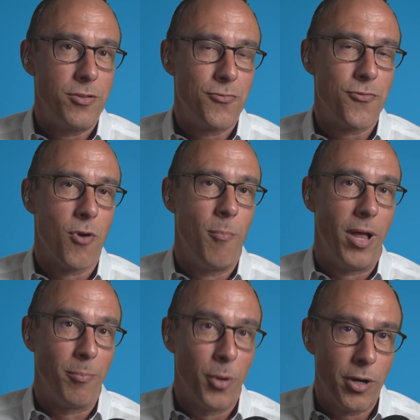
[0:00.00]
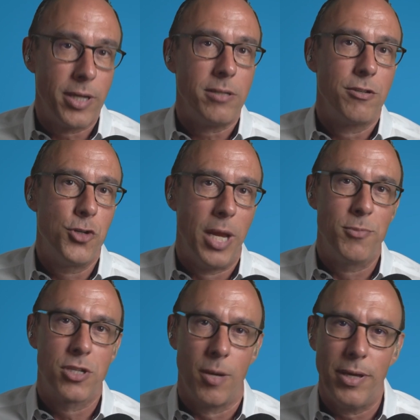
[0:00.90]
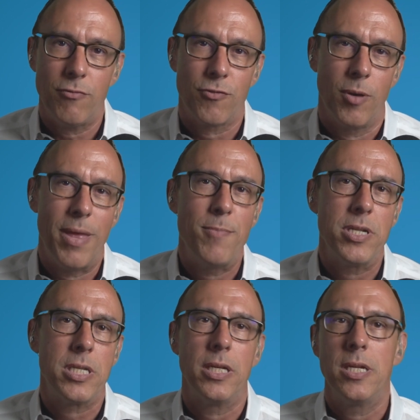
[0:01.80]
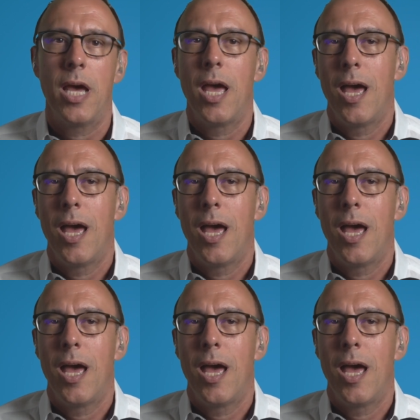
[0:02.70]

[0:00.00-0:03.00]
from Alberta, James Cumming from Edmonton,